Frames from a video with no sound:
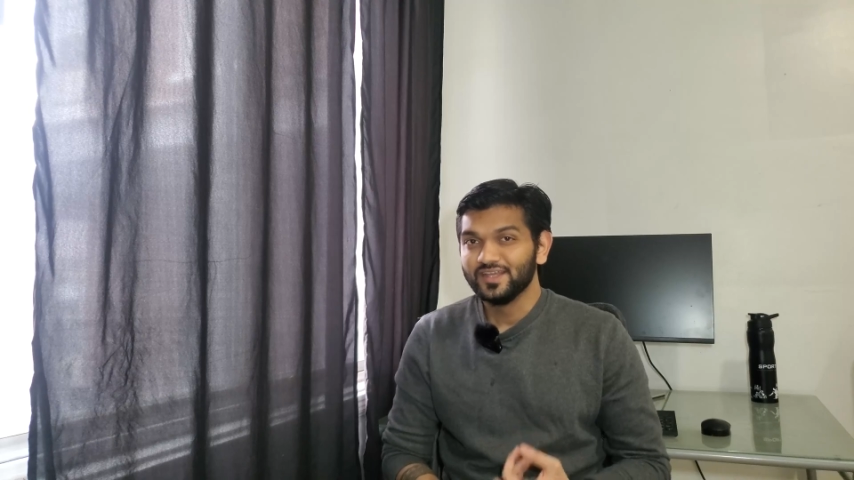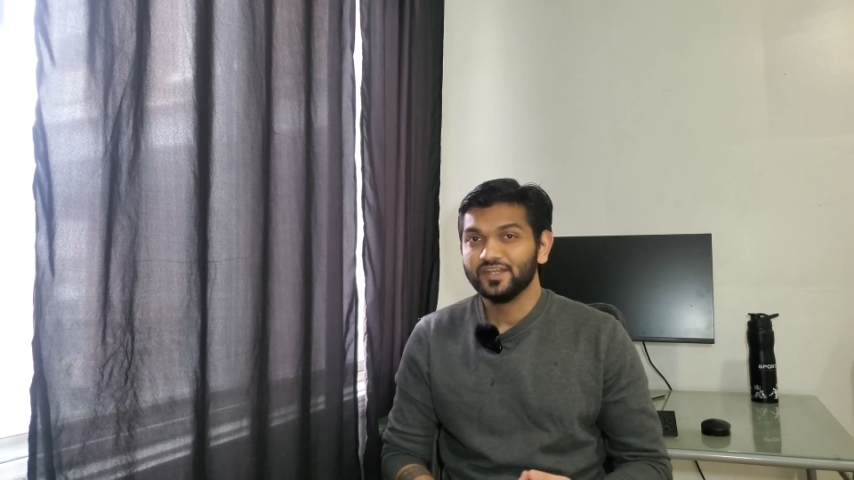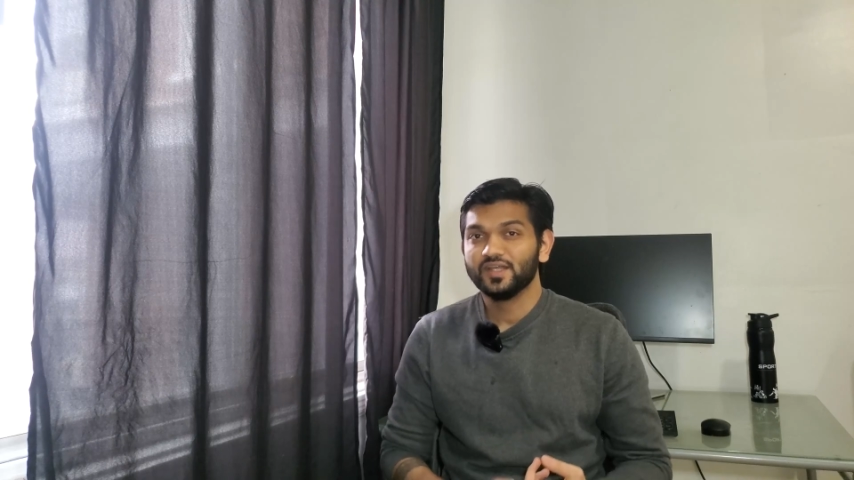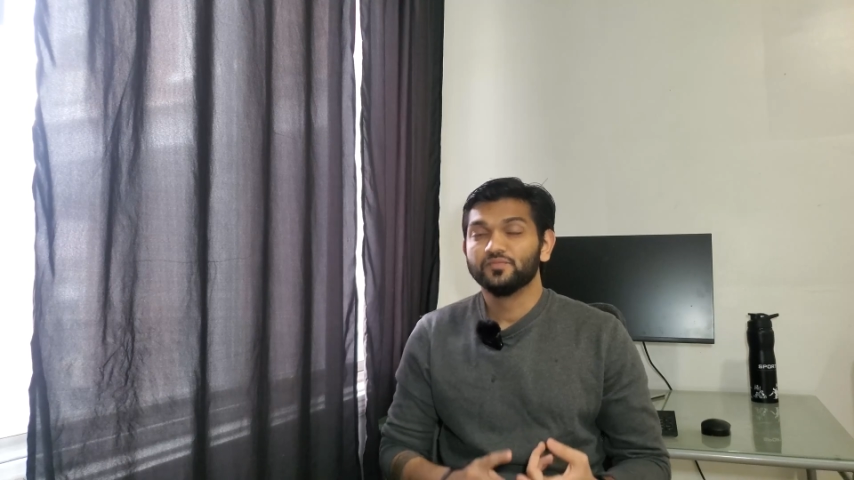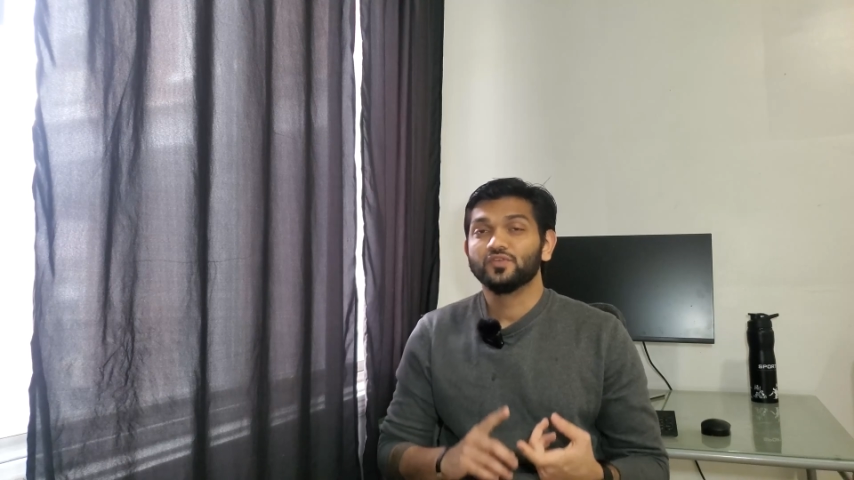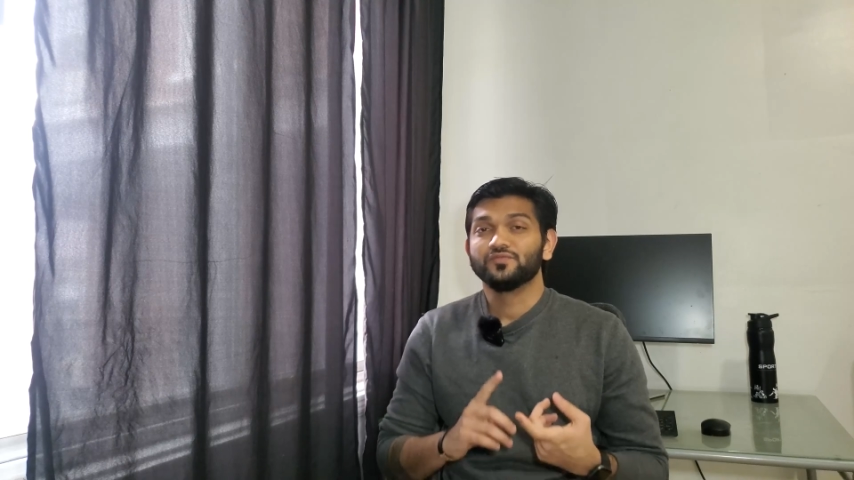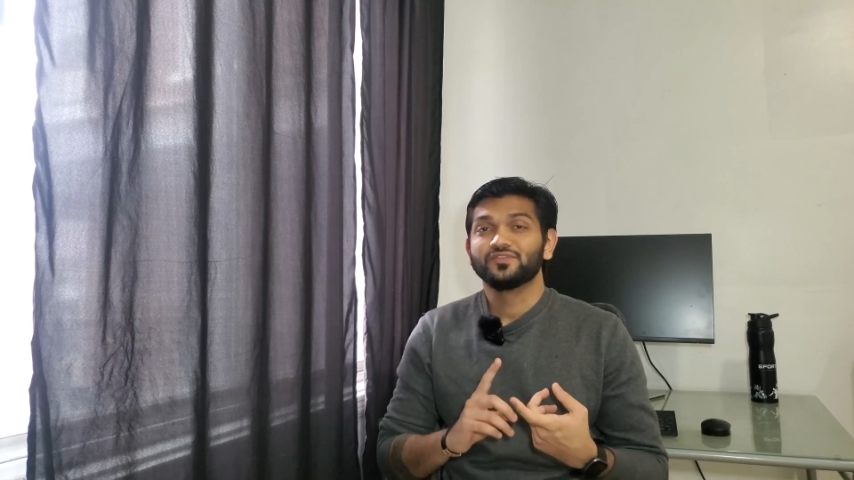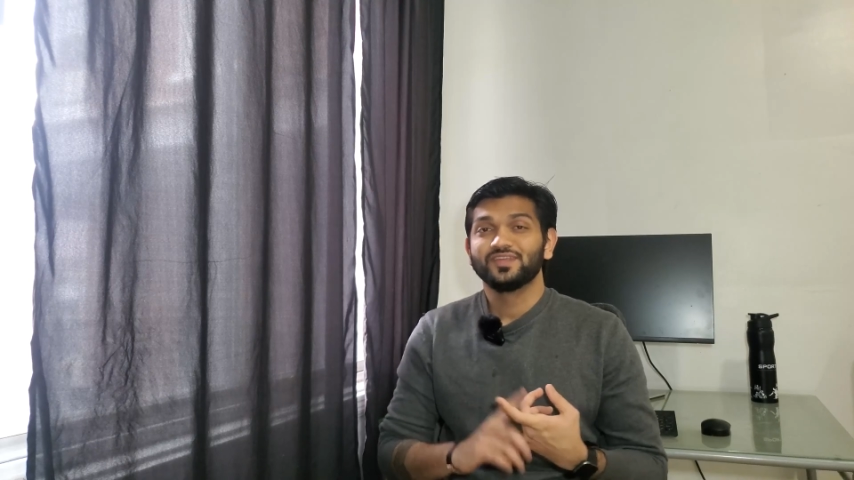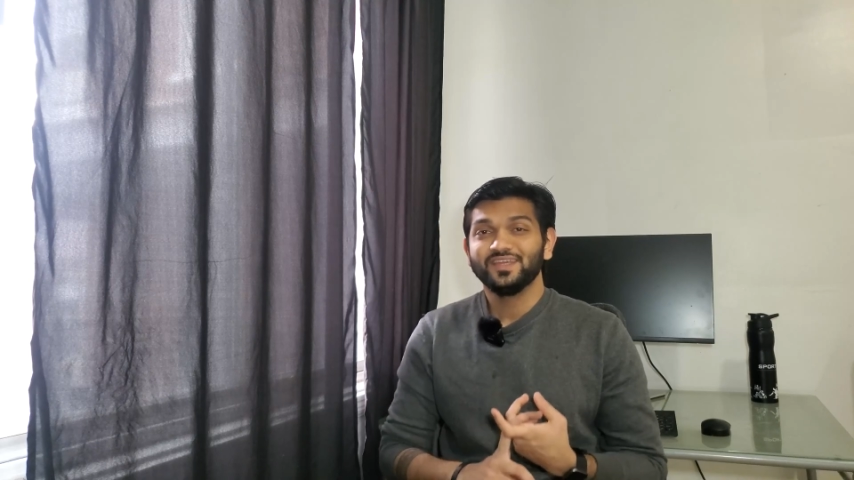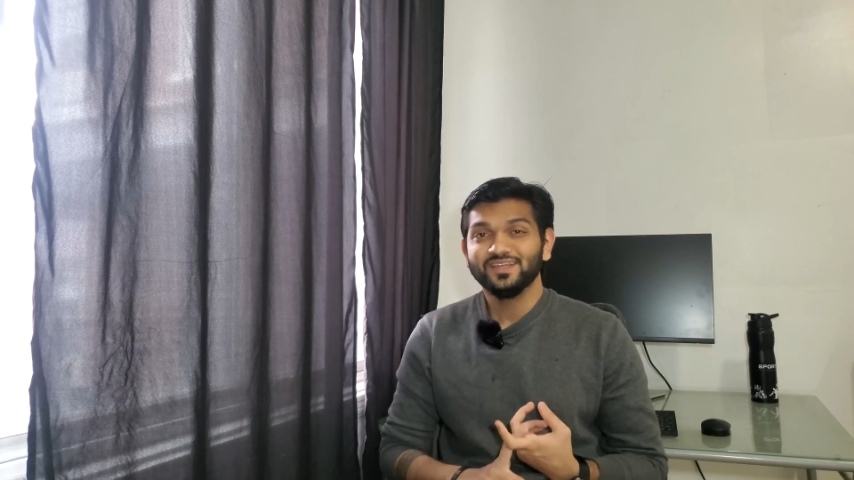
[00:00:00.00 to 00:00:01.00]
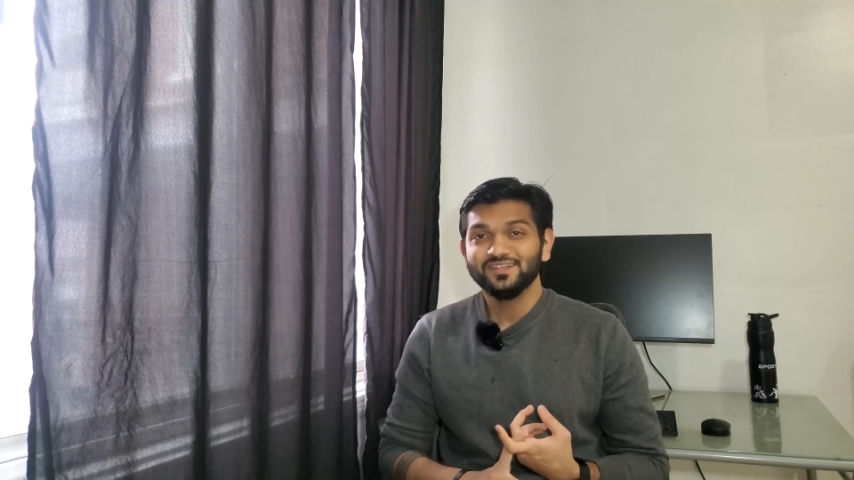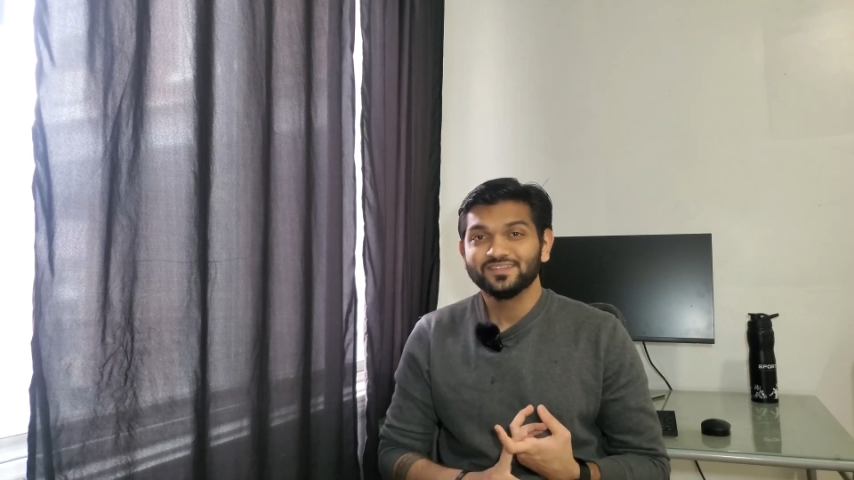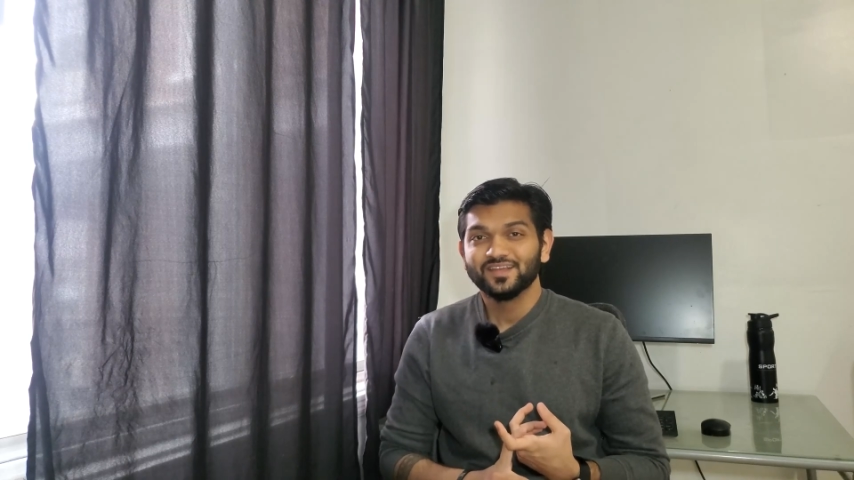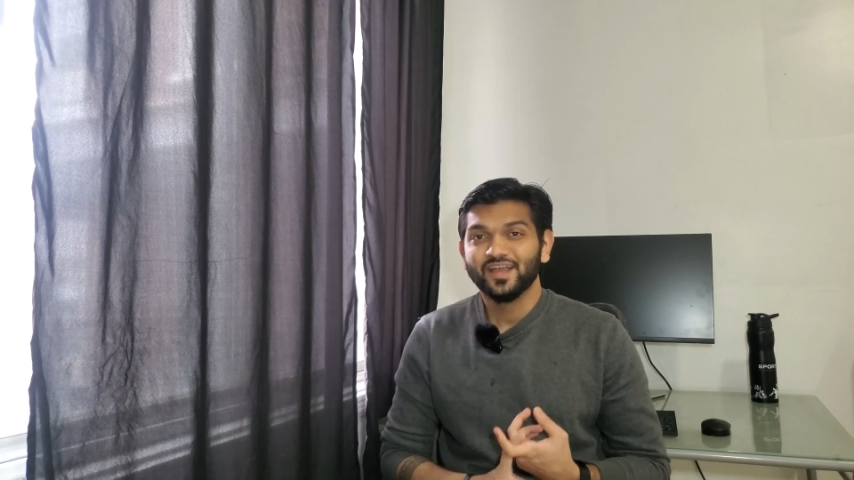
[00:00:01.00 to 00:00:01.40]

in terms of skills